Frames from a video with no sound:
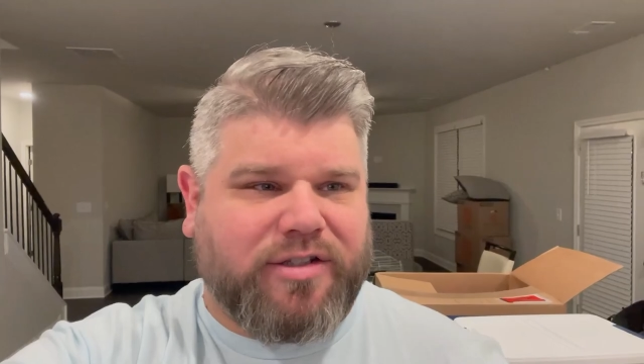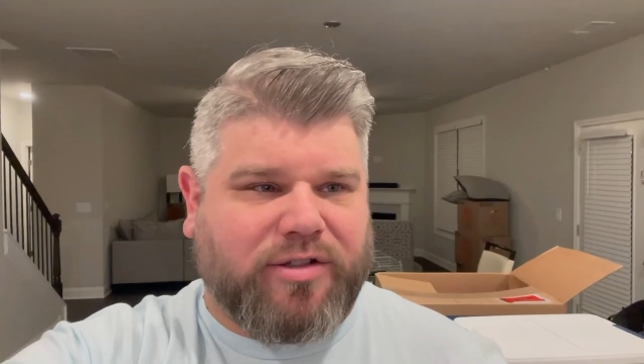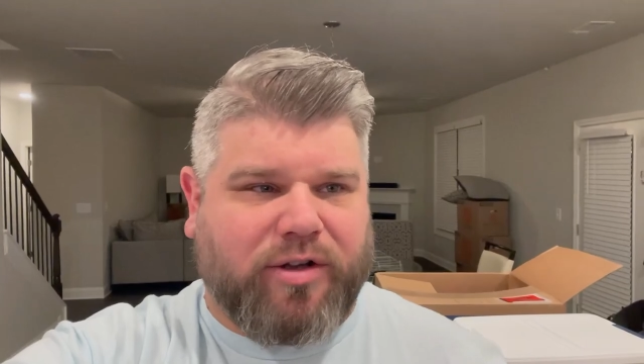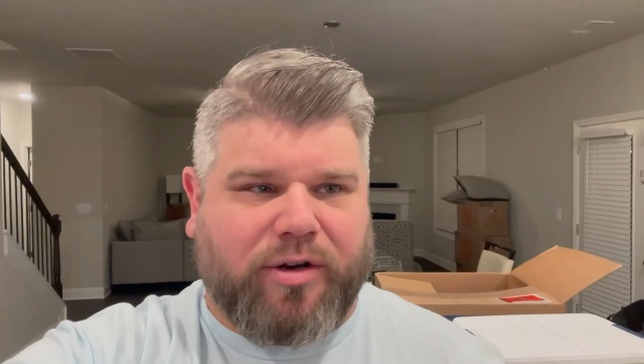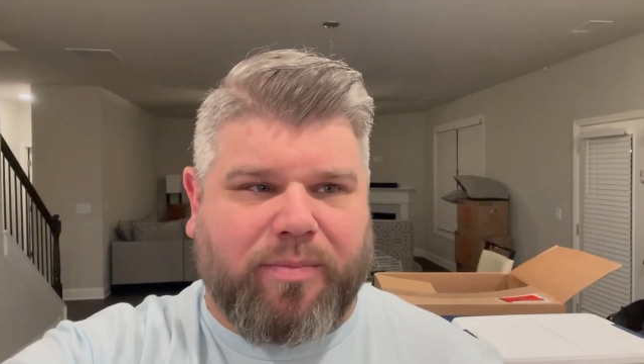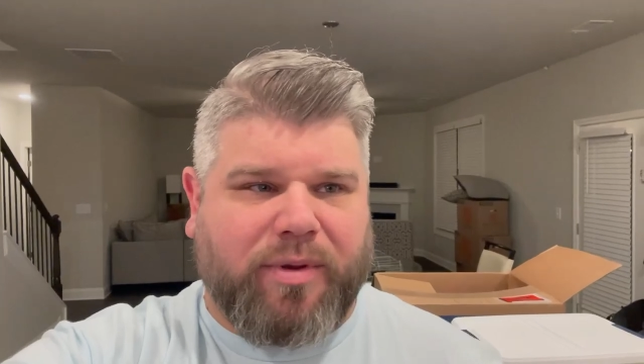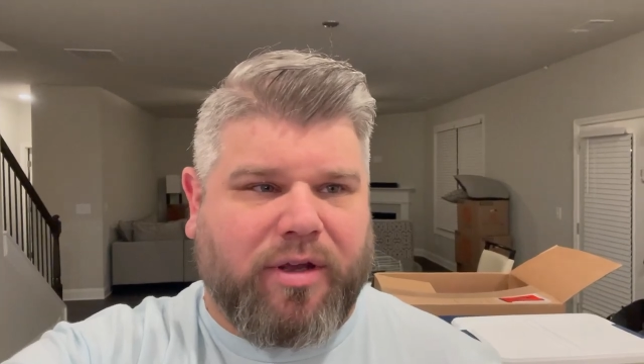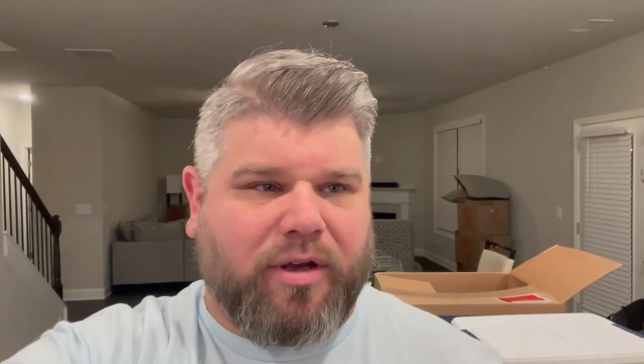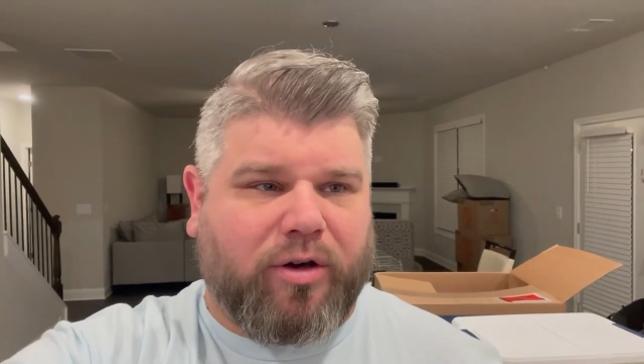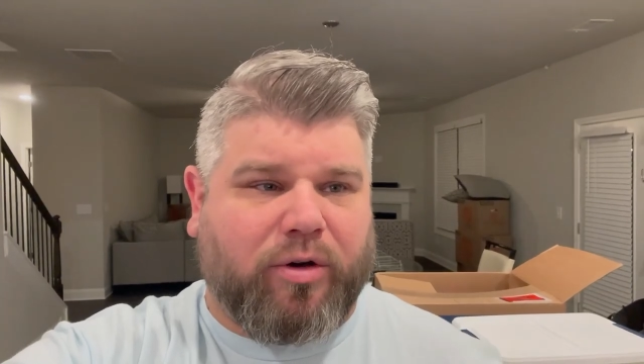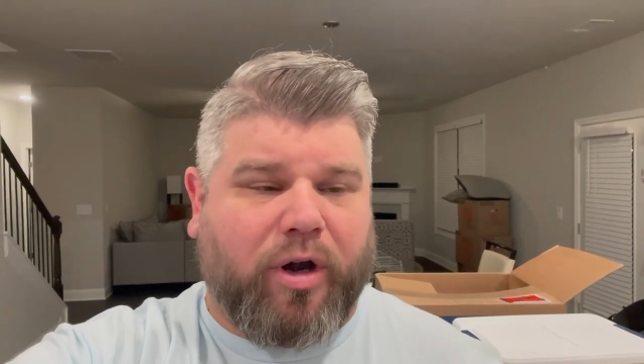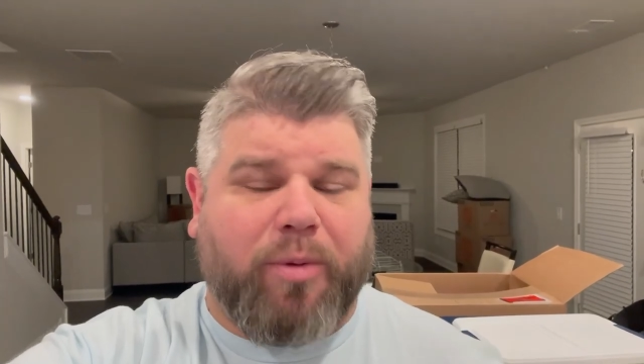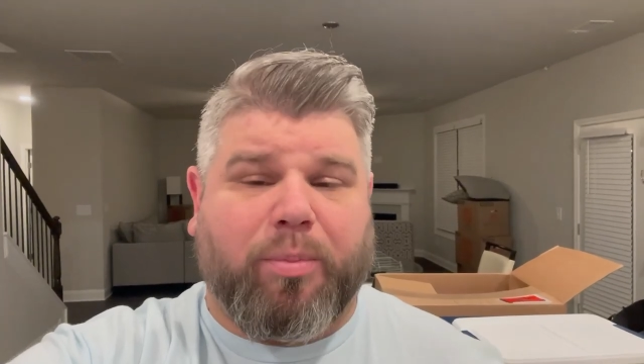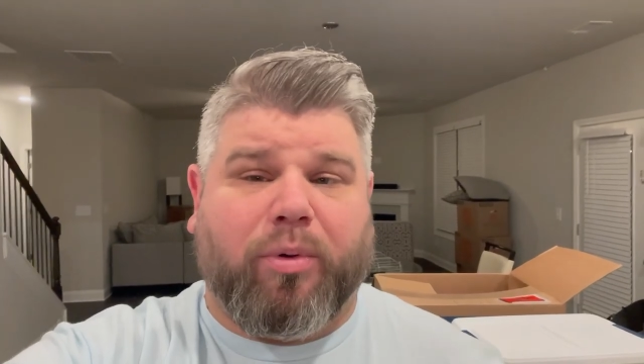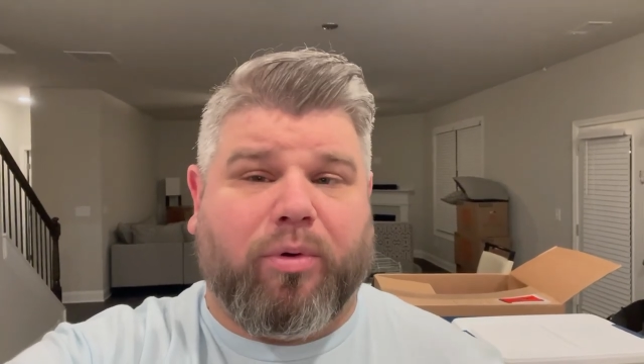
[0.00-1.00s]
it's going to be a
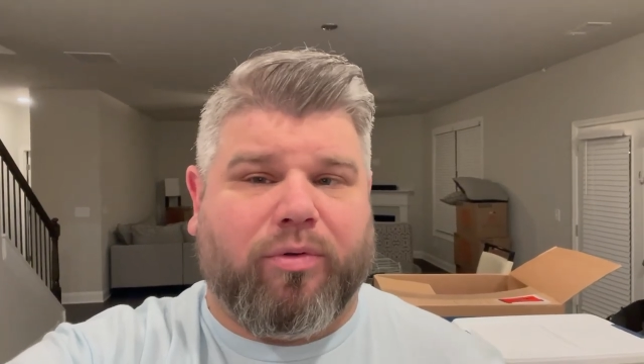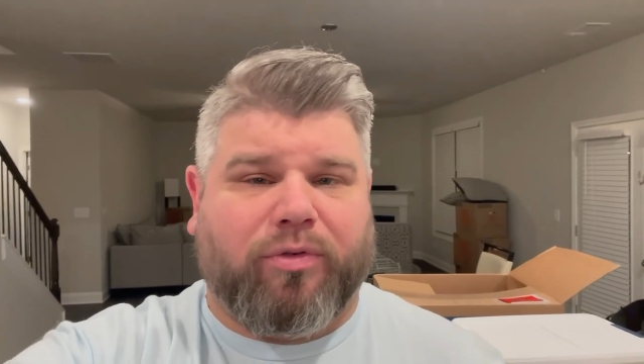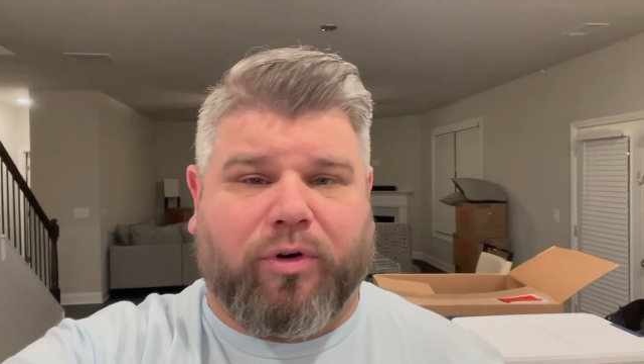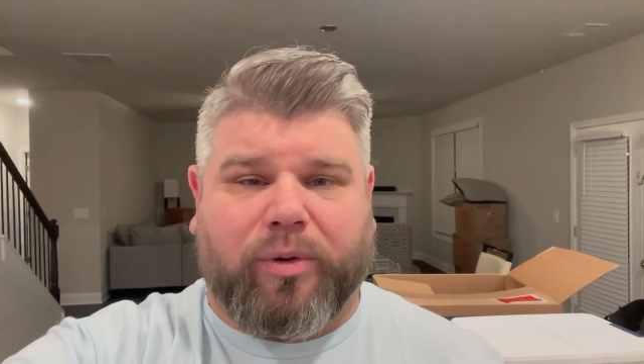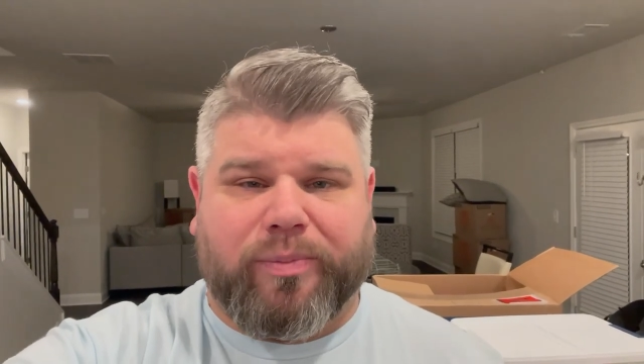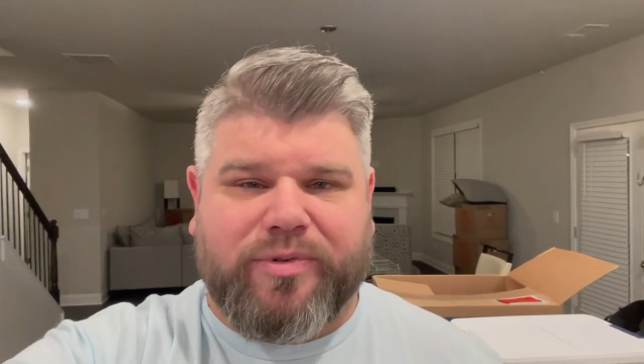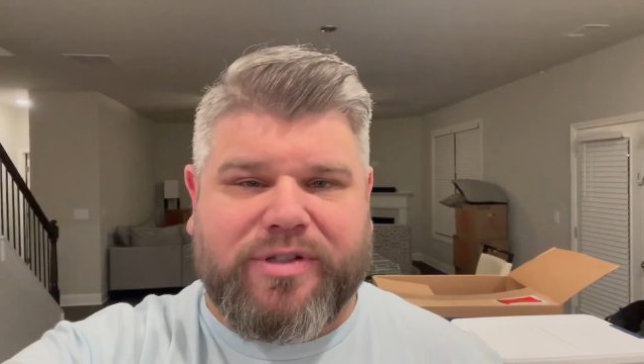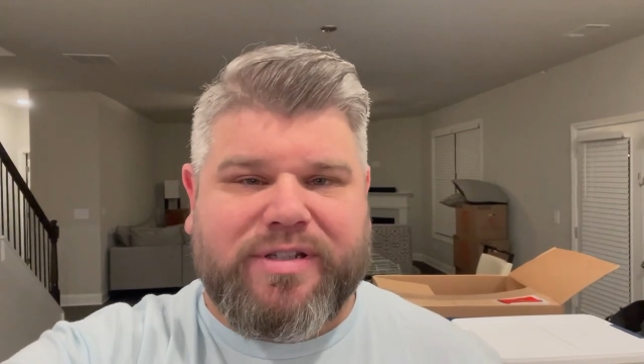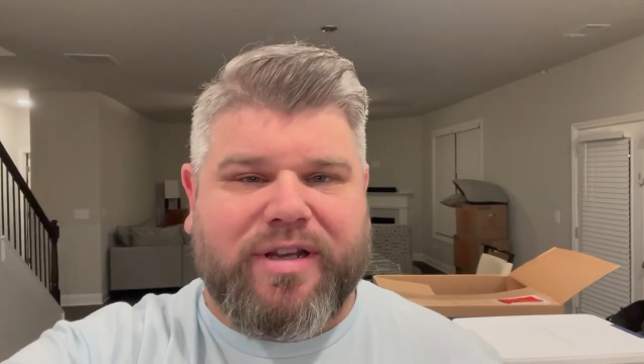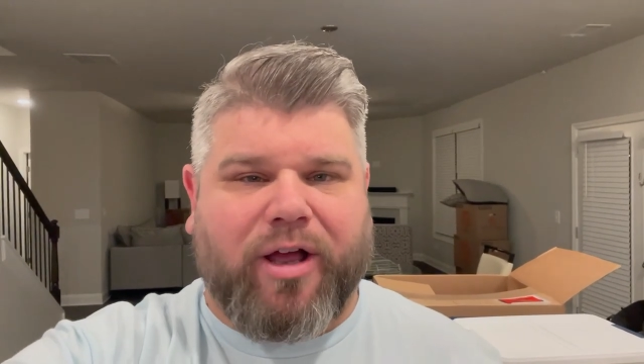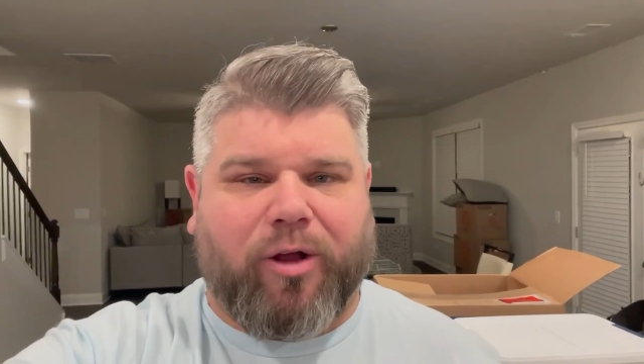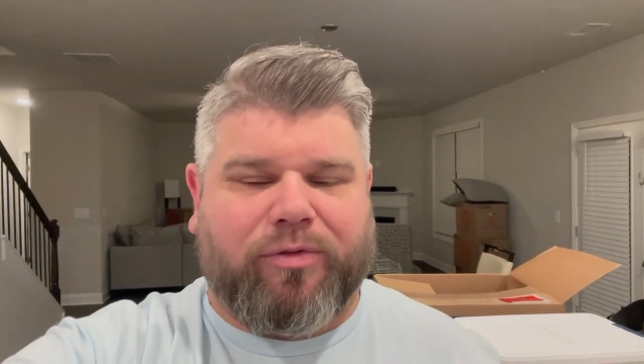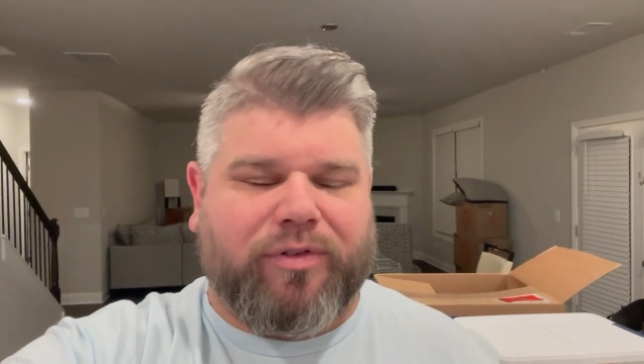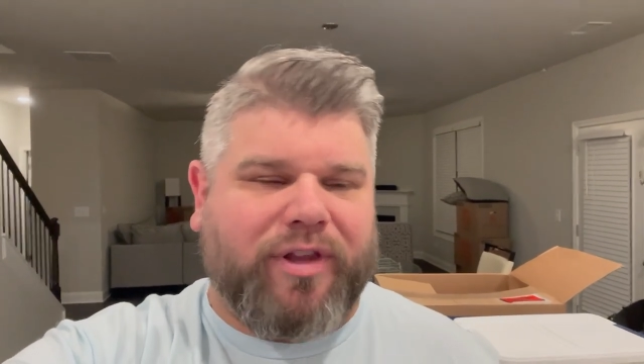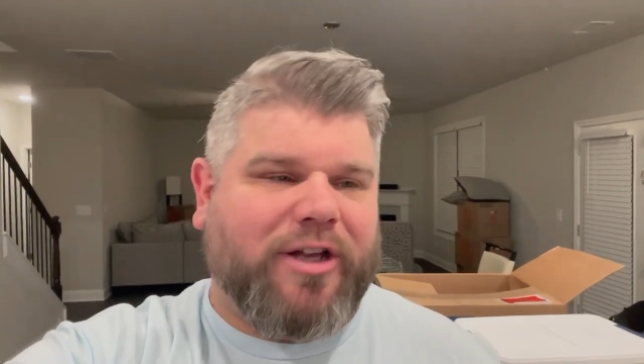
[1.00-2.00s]
great pull for himself.